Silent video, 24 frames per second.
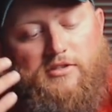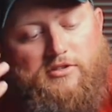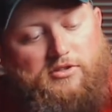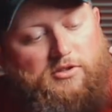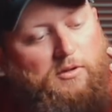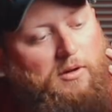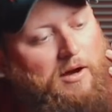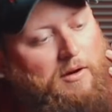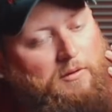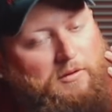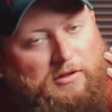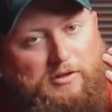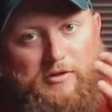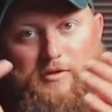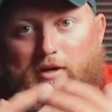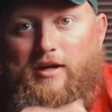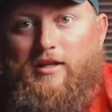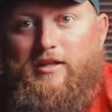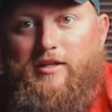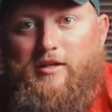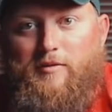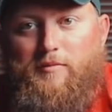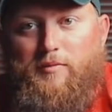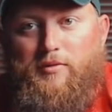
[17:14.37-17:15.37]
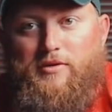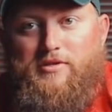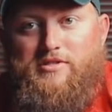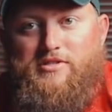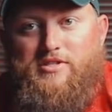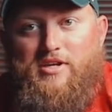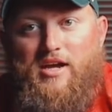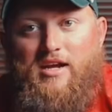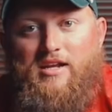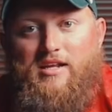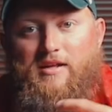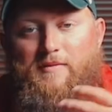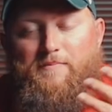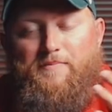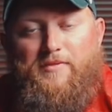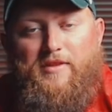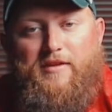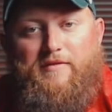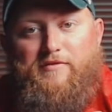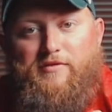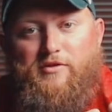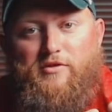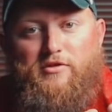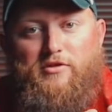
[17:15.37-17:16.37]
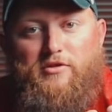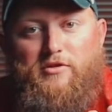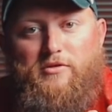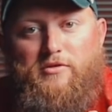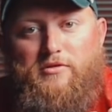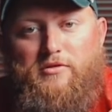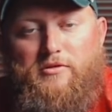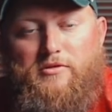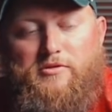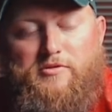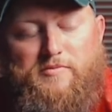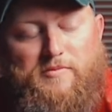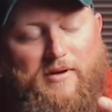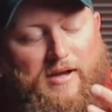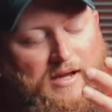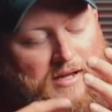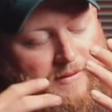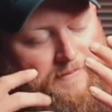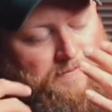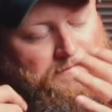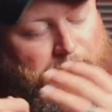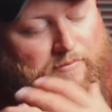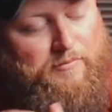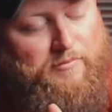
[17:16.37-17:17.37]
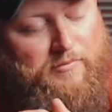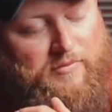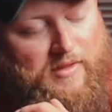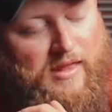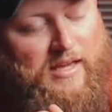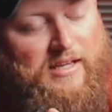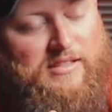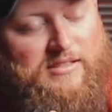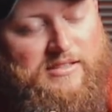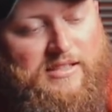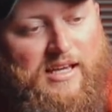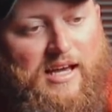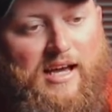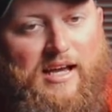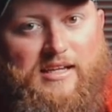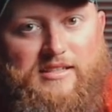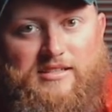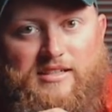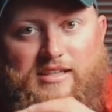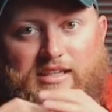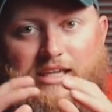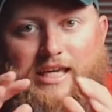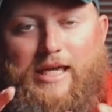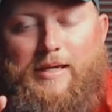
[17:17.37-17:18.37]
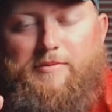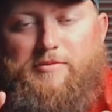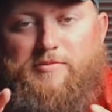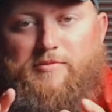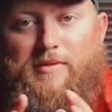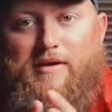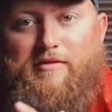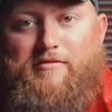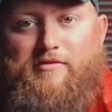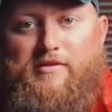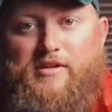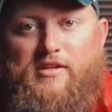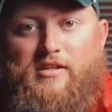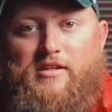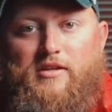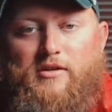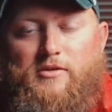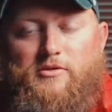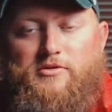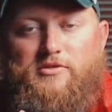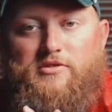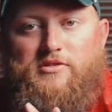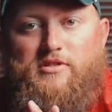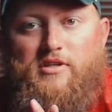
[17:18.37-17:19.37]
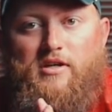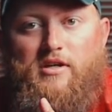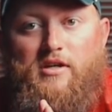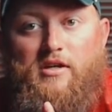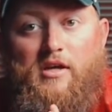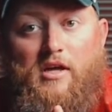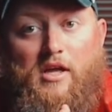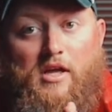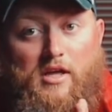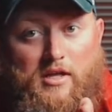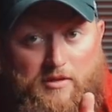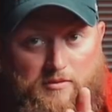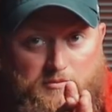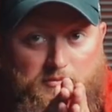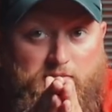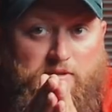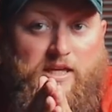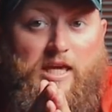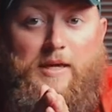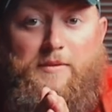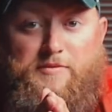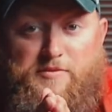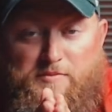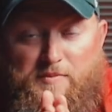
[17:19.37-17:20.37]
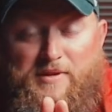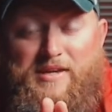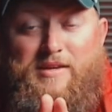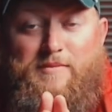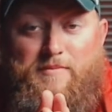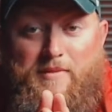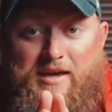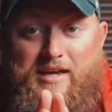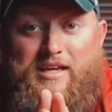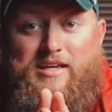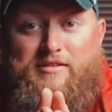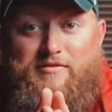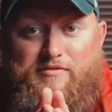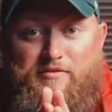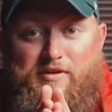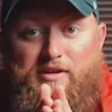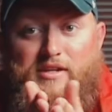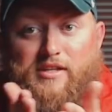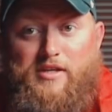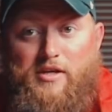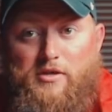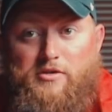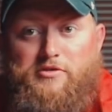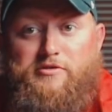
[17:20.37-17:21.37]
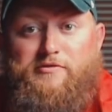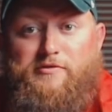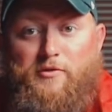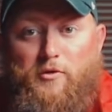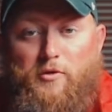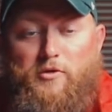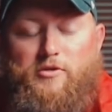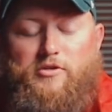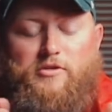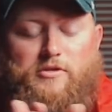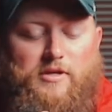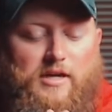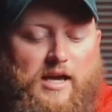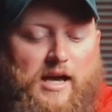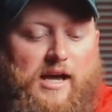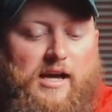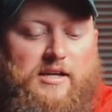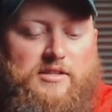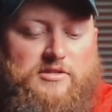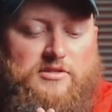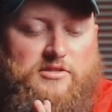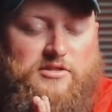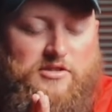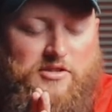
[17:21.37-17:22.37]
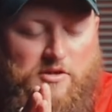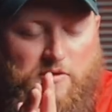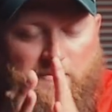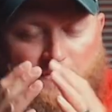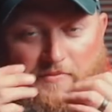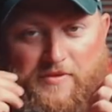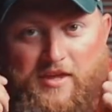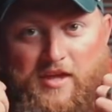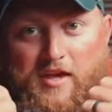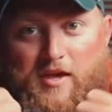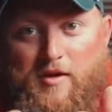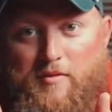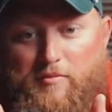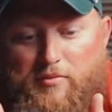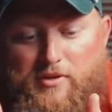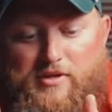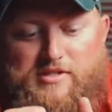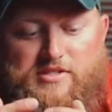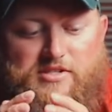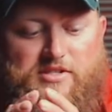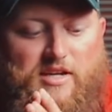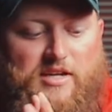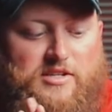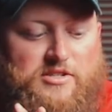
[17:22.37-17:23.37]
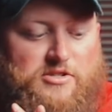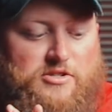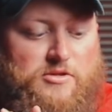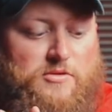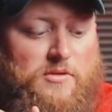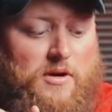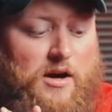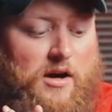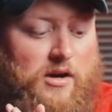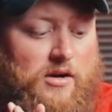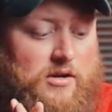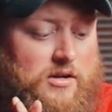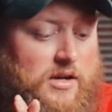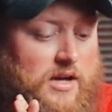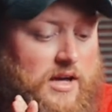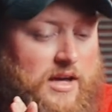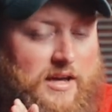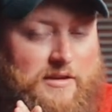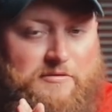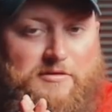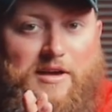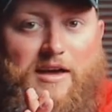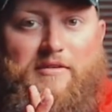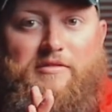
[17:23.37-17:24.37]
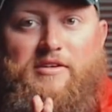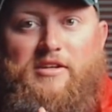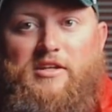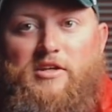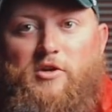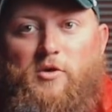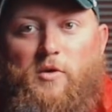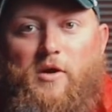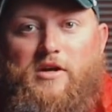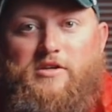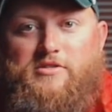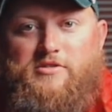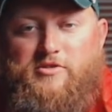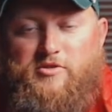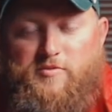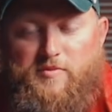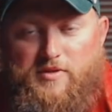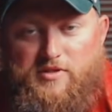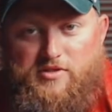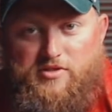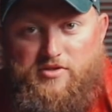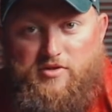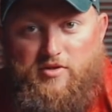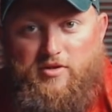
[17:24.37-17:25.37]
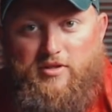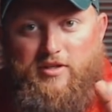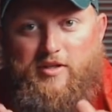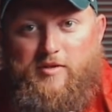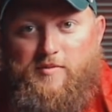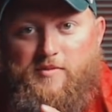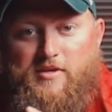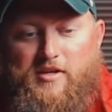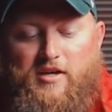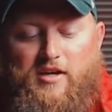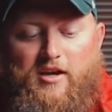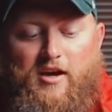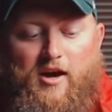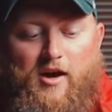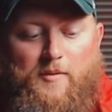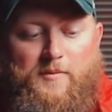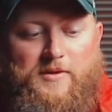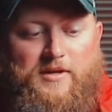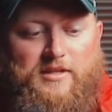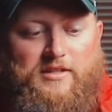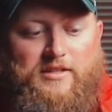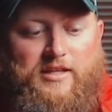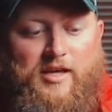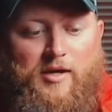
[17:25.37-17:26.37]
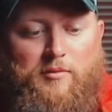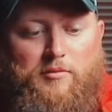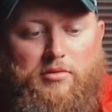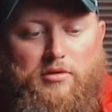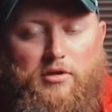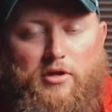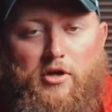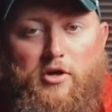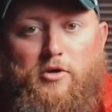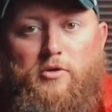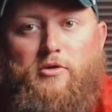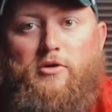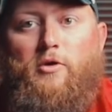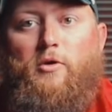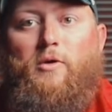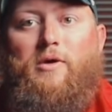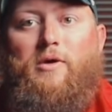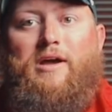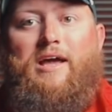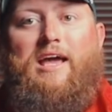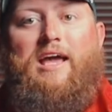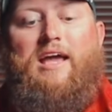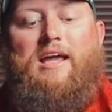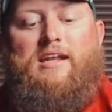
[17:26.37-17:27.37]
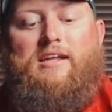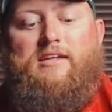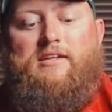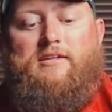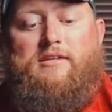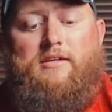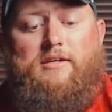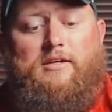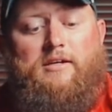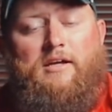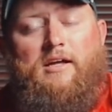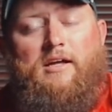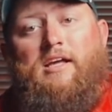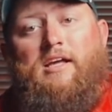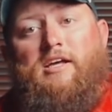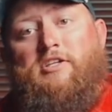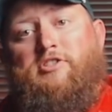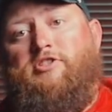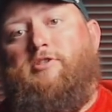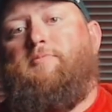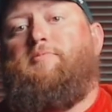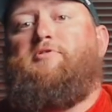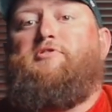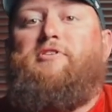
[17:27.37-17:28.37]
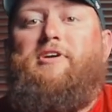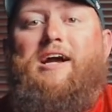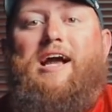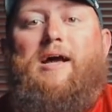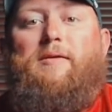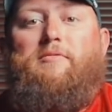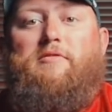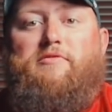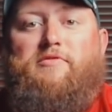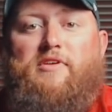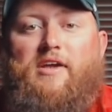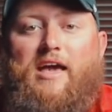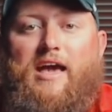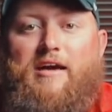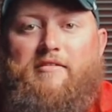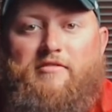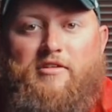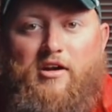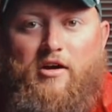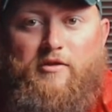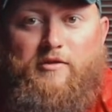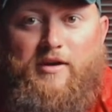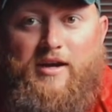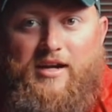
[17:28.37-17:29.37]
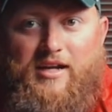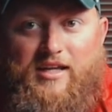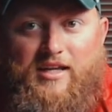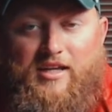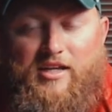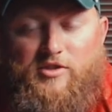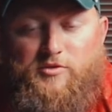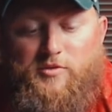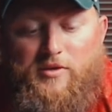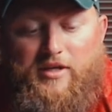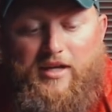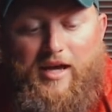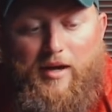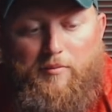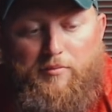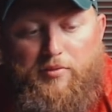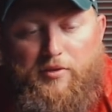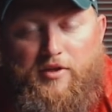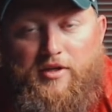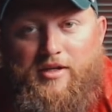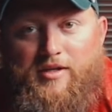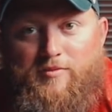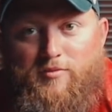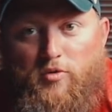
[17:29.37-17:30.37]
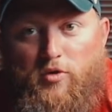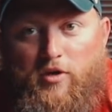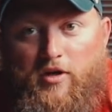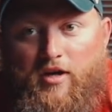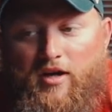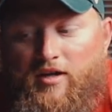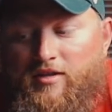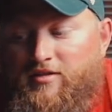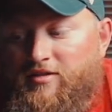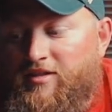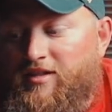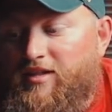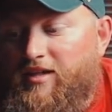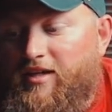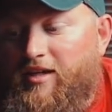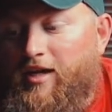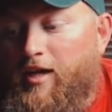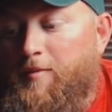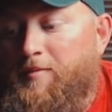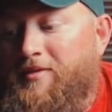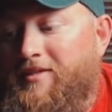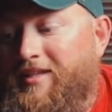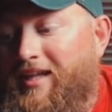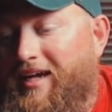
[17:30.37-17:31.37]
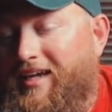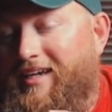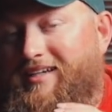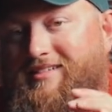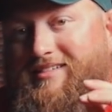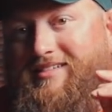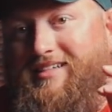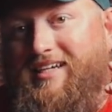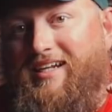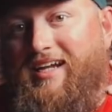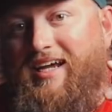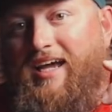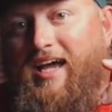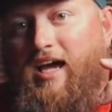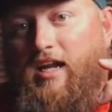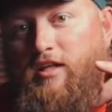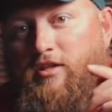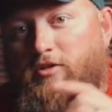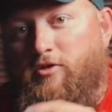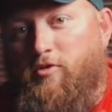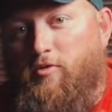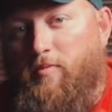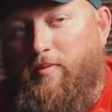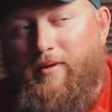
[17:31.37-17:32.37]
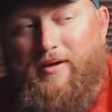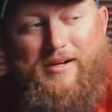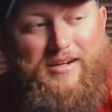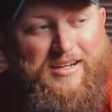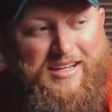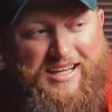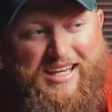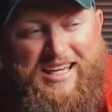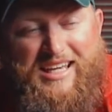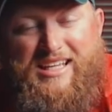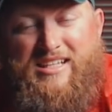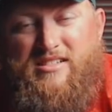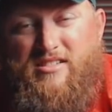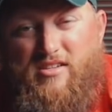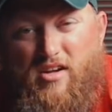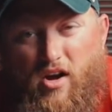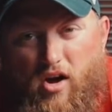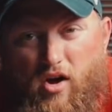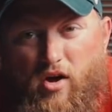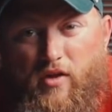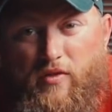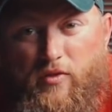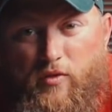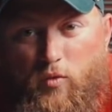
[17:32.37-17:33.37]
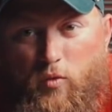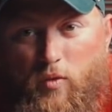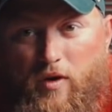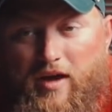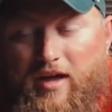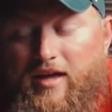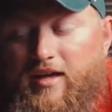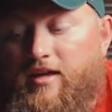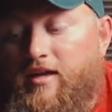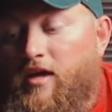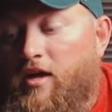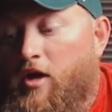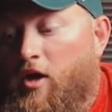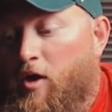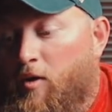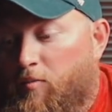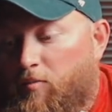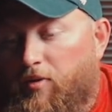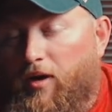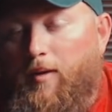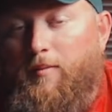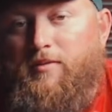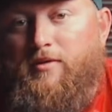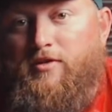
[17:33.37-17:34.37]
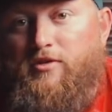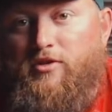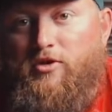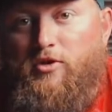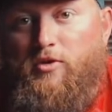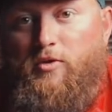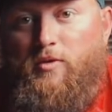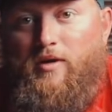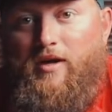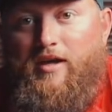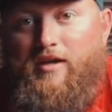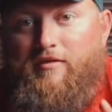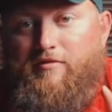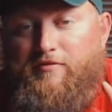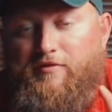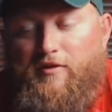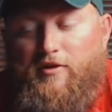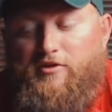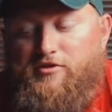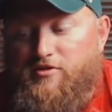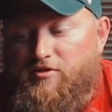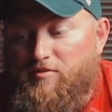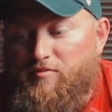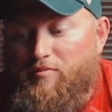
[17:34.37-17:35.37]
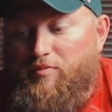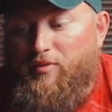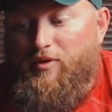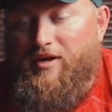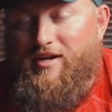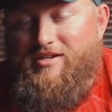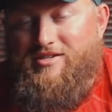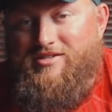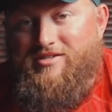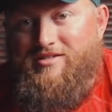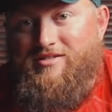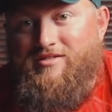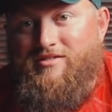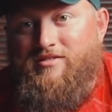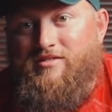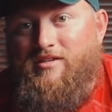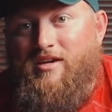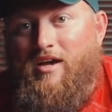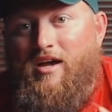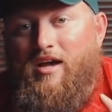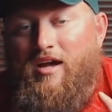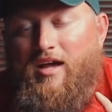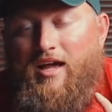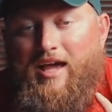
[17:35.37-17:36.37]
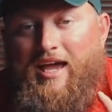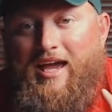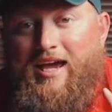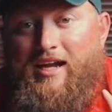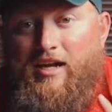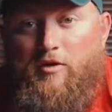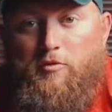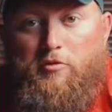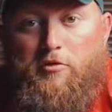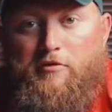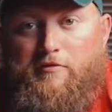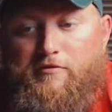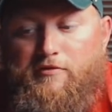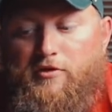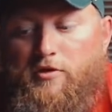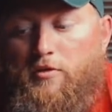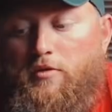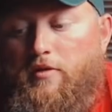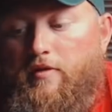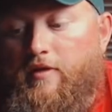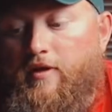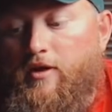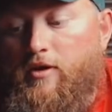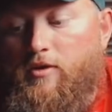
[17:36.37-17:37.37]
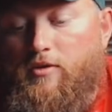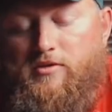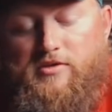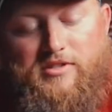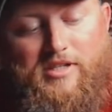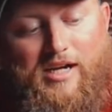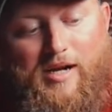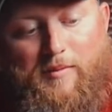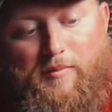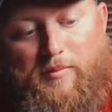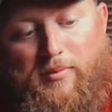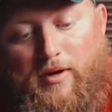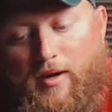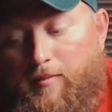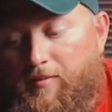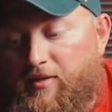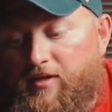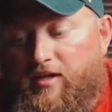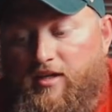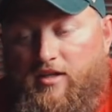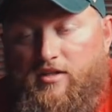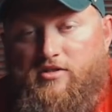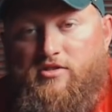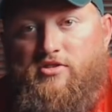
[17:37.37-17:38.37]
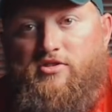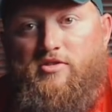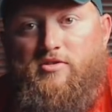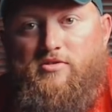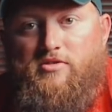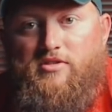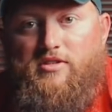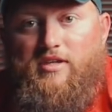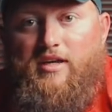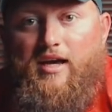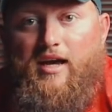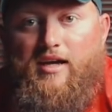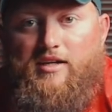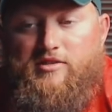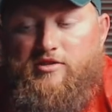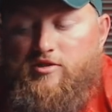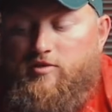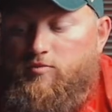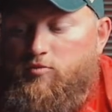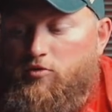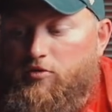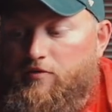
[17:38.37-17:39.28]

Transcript: so I would greatly appreciate it if you do use mine. Thanks guys, it keeps my videos, keeps me making videos for you guys. So appreciate you all. If you have any questions, be sure to leave me a comment down below. Go ahead and subscribe if you haven't already, because we got plenty more content coming. Like I said, I got a new pair of Keens on the way. Probably do a first impressions and a review of those, and I'm probably going to shoot you guys some